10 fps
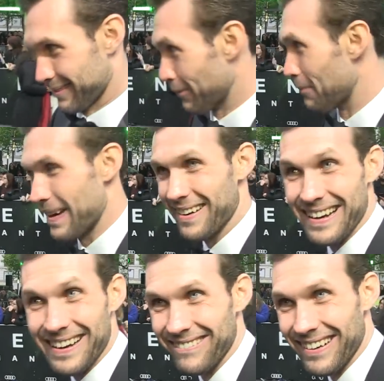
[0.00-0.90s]
We'll bow
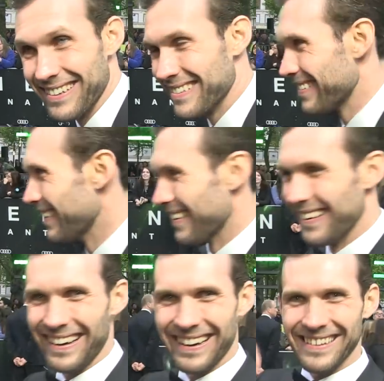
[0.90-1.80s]
down, right?
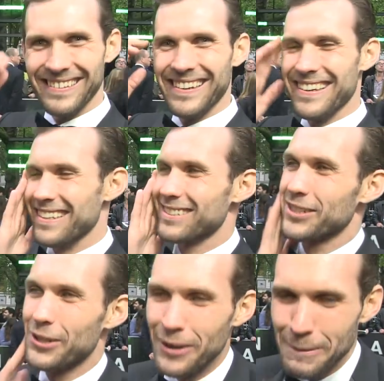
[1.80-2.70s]
The
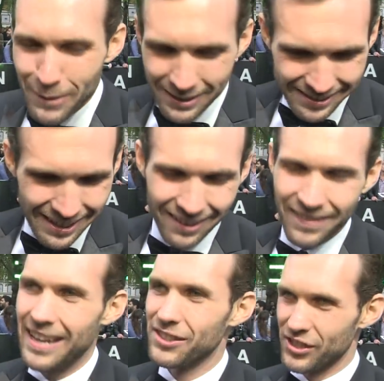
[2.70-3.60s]
security personnel and
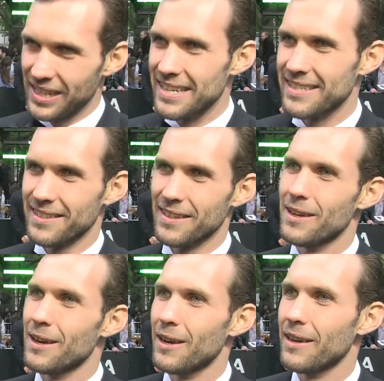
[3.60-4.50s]
the engineers and
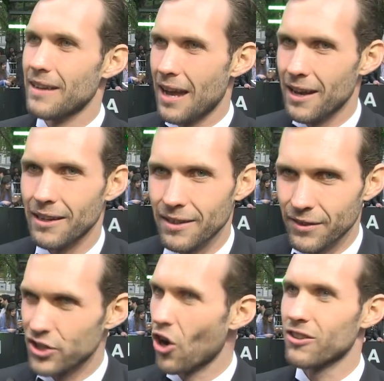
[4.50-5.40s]

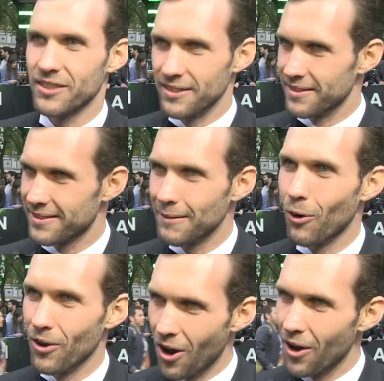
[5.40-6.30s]
the doctors and
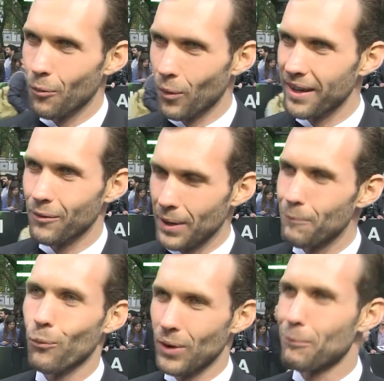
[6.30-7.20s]
whatnot, and
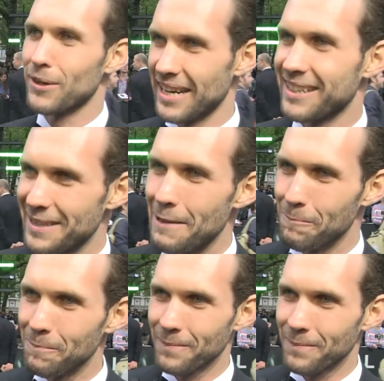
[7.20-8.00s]
we protect them.